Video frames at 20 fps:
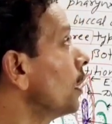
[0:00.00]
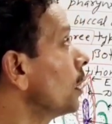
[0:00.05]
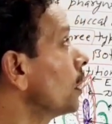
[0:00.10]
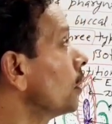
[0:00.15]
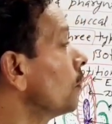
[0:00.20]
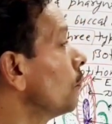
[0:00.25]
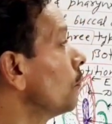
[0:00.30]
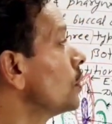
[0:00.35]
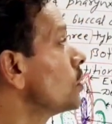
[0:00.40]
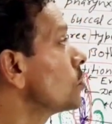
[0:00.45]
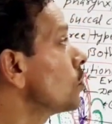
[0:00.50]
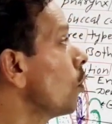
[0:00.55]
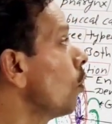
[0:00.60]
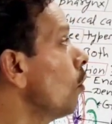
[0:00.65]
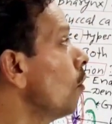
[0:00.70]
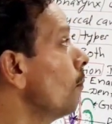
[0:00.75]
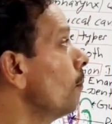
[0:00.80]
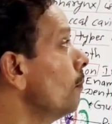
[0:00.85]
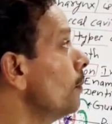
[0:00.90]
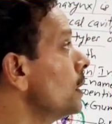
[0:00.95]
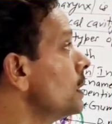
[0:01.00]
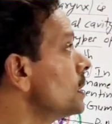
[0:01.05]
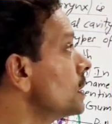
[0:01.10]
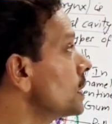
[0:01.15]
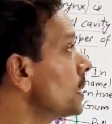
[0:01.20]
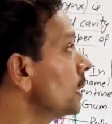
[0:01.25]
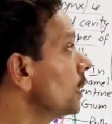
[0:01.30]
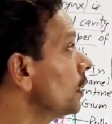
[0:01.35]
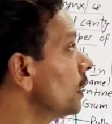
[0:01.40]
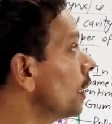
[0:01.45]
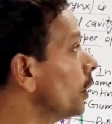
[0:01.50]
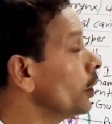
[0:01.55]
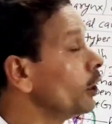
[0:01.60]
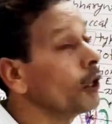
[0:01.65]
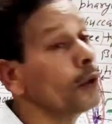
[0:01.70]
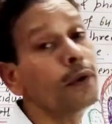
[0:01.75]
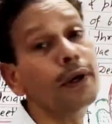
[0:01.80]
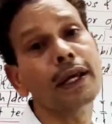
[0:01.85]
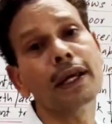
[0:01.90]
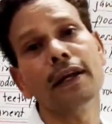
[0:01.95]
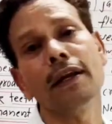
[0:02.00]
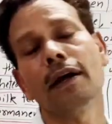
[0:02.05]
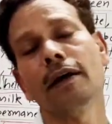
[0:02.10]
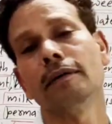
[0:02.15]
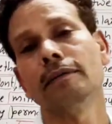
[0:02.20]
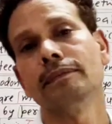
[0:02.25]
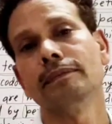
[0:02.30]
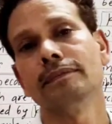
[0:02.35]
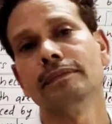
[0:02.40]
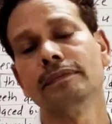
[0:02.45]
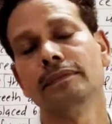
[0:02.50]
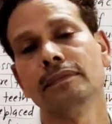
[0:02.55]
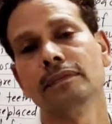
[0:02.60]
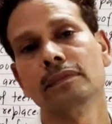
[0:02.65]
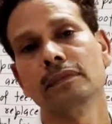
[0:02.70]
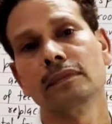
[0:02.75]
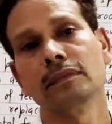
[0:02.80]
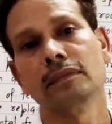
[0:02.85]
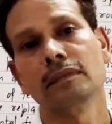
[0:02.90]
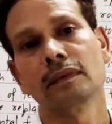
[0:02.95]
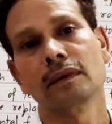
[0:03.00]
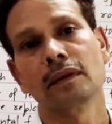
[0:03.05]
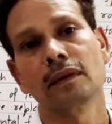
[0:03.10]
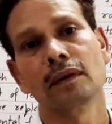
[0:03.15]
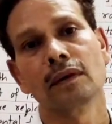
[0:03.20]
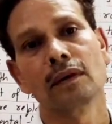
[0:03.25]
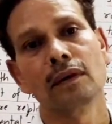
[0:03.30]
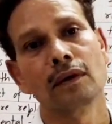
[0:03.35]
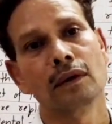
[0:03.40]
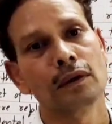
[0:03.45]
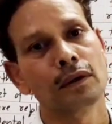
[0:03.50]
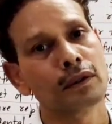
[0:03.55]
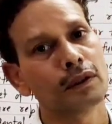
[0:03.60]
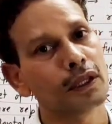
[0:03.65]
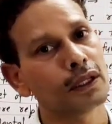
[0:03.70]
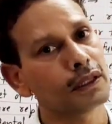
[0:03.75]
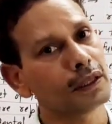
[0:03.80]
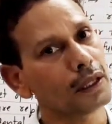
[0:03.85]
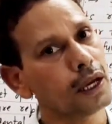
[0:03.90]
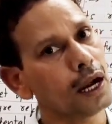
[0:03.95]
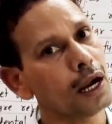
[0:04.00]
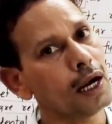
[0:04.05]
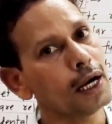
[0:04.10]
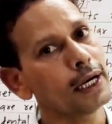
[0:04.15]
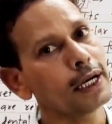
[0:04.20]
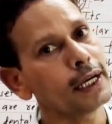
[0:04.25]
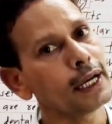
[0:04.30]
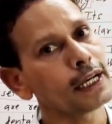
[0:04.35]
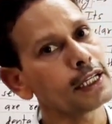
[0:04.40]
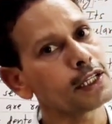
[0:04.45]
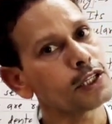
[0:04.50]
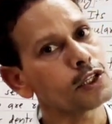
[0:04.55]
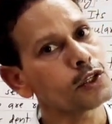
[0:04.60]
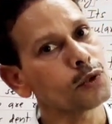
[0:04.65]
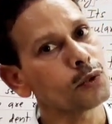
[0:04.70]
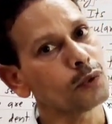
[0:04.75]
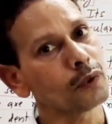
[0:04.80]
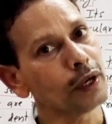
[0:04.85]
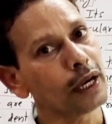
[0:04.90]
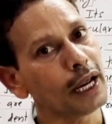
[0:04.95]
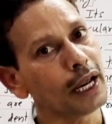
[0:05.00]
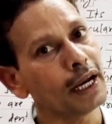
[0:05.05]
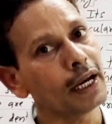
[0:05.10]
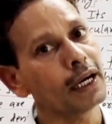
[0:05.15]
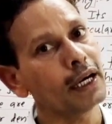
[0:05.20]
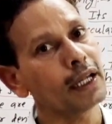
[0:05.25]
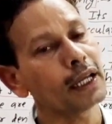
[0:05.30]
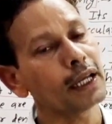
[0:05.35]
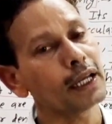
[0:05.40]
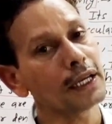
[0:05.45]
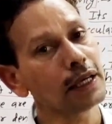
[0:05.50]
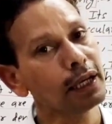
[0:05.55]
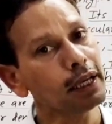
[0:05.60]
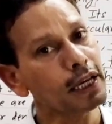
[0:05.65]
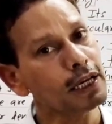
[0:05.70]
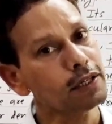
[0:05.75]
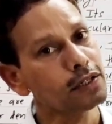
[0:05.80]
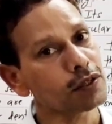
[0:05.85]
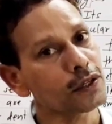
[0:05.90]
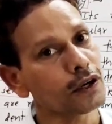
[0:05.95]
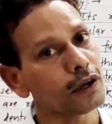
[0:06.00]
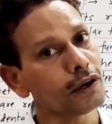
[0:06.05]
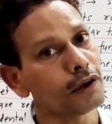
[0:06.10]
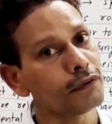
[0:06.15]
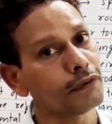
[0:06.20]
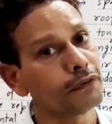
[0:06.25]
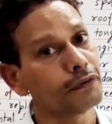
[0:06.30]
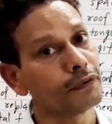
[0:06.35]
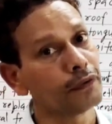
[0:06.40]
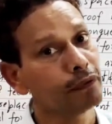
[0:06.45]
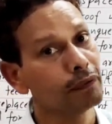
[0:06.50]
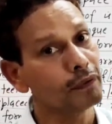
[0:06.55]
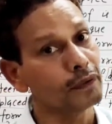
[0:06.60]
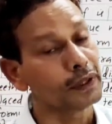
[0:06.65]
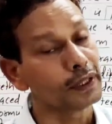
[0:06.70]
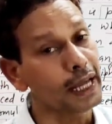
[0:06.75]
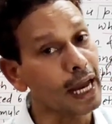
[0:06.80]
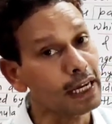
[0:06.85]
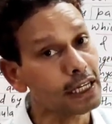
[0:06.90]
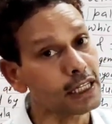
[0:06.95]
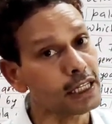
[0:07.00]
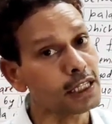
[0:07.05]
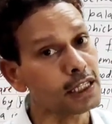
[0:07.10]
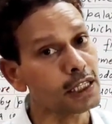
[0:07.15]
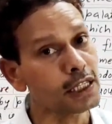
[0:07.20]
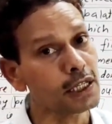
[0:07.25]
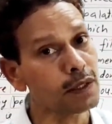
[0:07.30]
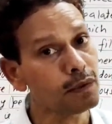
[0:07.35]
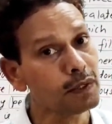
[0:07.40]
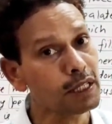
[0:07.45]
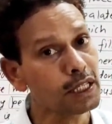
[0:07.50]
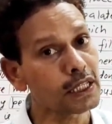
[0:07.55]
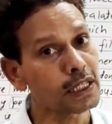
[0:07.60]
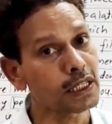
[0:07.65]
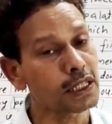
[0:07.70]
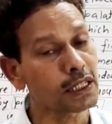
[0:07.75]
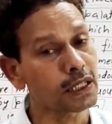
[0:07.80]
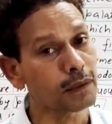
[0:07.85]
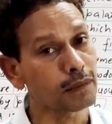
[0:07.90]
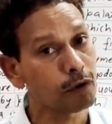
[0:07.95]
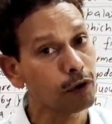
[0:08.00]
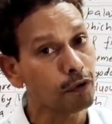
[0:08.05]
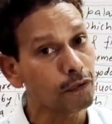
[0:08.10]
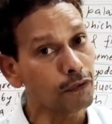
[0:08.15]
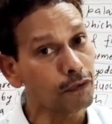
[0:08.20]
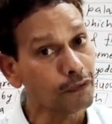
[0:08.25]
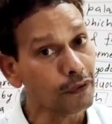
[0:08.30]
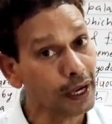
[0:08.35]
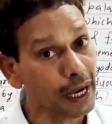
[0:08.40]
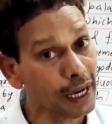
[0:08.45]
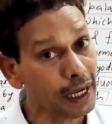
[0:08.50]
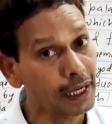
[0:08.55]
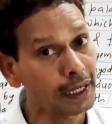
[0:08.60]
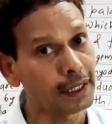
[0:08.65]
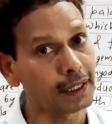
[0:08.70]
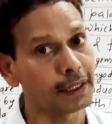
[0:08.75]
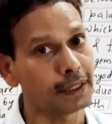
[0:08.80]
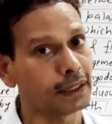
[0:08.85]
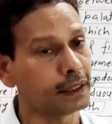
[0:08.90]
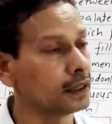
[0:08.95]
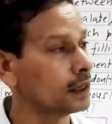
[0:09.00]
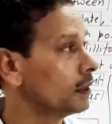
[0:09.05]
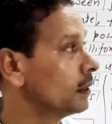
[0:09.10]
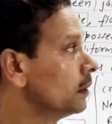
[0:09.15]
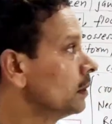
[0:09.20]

duct, which opens in the duodenum. The third digestive gland in case of digestive system of rat,